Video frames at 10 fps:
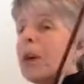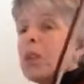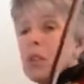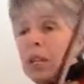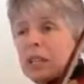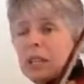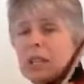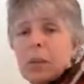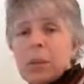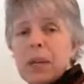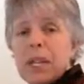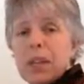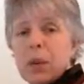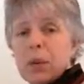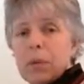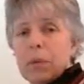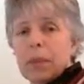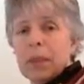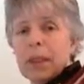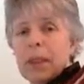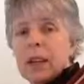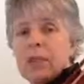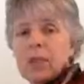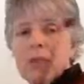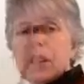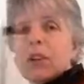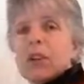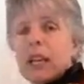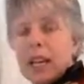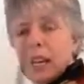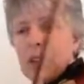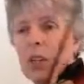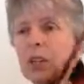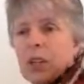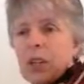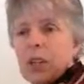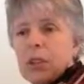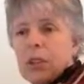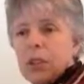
So that starts on a B note, first finger on the A string, and it goes...